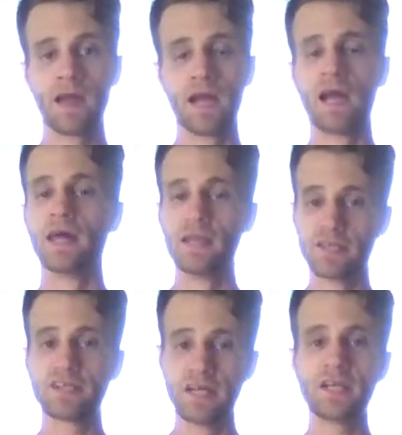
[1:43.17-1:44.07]
And
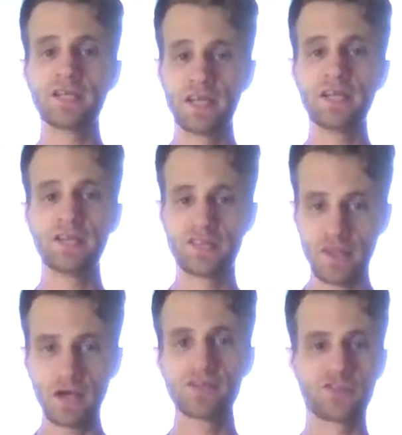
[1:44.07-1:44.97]
it's
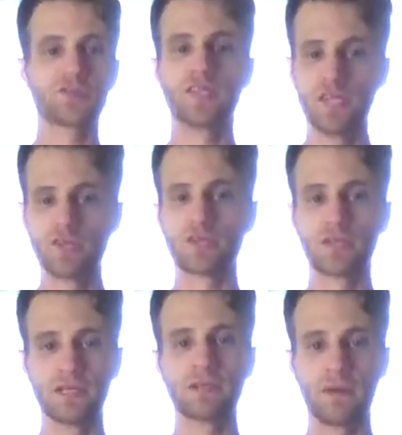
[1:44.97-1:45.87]
done
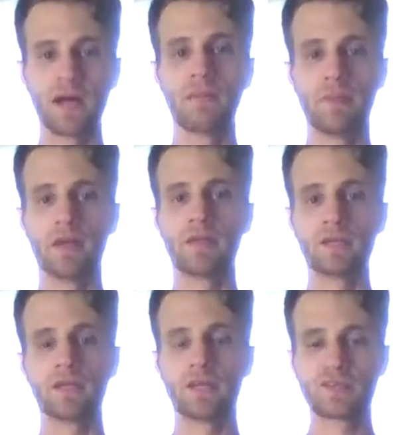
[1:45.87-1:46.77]
strategically, in my opinion,
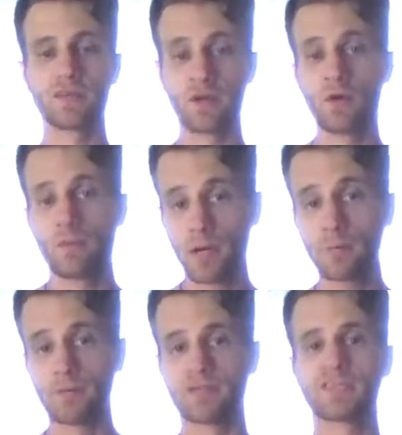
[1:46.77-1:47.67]
and it's done on
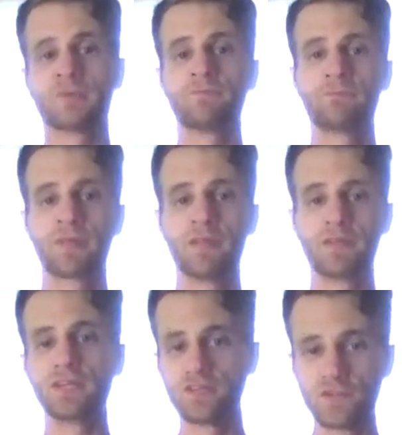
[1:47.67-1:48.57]
purpose.
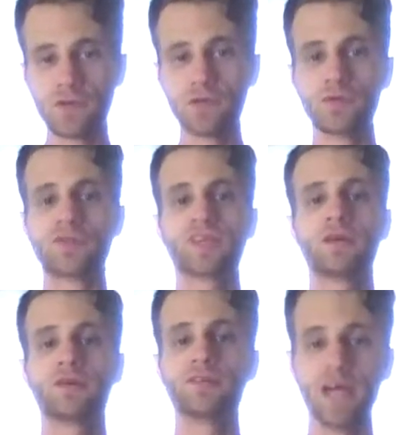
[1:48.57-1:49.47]
These foods that
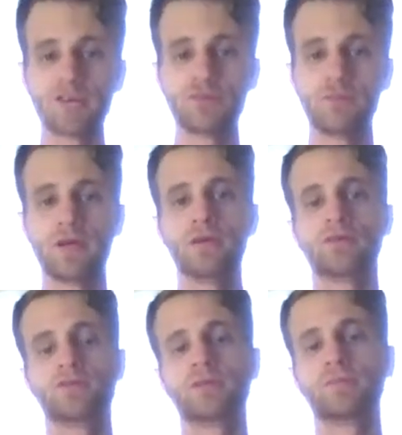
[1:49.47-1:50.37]
are detrimental
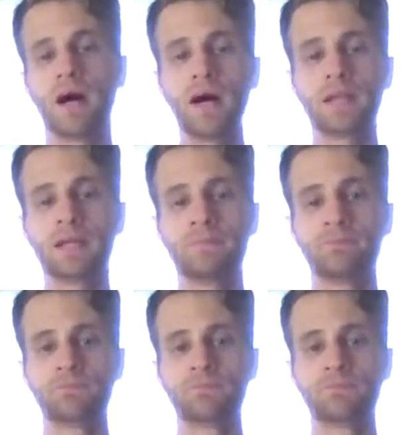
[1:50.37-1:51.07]
to the body